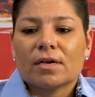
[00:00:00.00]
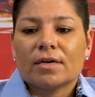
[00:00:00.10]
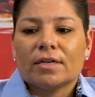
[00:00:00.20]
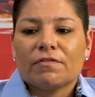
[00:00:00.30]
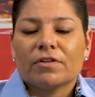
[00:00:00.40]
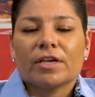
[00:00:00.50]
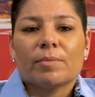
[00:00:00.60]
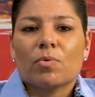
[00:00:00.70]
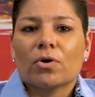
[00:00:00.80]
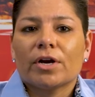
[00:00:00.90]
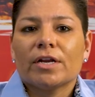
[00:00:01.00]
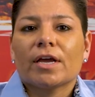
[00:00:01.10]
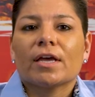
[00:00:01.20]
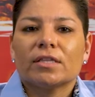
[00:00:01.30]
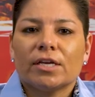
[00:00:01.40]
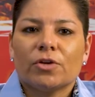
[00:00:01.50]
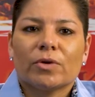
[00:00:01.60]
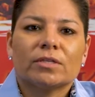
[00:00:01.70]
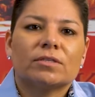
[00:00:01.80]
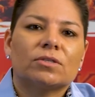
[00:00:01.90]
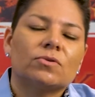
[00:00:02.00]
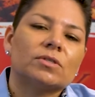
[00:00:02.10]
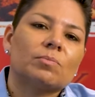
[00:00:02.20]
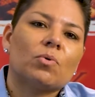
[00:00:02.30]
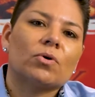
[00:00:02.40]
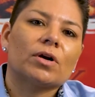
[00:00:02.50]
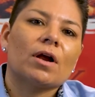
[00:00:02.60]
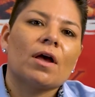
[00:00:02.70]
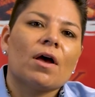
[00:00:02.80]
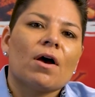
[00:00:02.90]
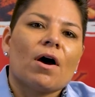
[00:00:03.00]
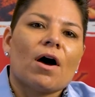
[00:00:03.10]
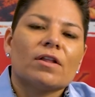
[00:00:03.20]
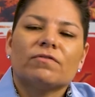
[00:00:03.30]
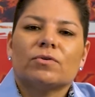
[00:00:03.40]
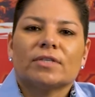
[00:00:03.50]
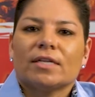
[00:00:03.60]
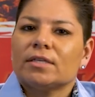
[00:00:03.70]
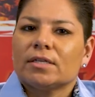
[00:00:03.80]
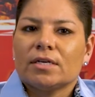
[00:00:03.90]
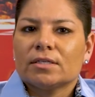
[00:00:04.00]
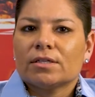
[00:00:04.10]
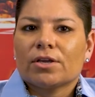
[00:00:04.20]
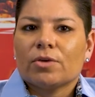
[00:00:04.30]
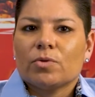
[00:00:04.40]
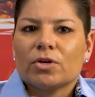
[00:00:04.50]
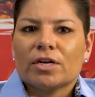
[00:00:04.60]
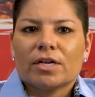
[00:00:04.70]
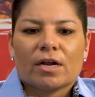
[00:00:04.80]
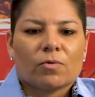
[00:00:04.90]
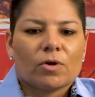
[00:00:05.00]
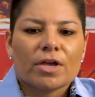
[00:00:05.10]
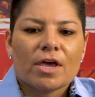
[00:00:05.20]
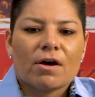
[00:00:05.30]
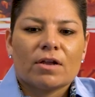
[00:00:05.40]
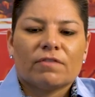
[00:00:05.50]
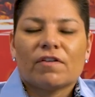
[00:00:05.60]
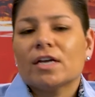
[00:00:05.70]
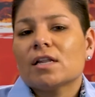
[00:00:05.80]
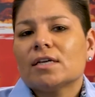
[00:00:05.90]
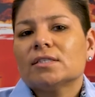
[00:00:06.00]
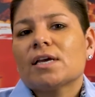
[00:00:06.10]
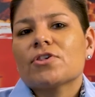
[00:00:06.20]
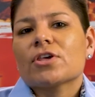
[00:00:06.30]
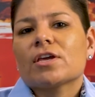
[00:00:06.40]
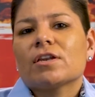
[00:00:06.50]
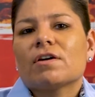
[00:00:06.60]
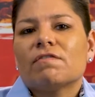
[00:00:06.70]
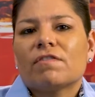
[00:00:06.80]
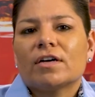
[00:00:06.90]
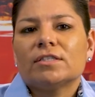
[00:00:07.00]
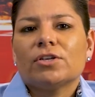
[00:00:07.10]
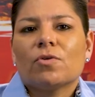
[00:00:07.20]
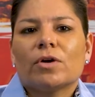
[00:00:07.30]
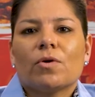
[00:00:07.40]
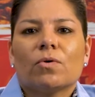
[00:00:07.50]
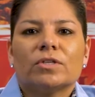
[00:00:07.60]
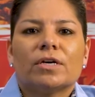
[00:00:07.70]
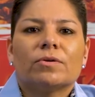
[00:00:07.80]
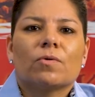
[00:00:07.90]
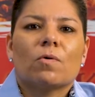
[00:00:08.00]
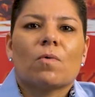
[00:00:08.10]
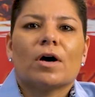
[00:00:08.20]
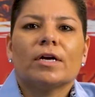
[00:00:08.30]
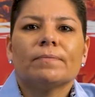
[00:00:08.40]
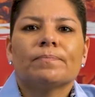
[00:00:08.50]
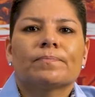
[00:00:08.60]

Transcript: definitely important, and continuing to support all of those entities in the community that are working on the vitalization of Dzinin Gwarihoda and Ngowana.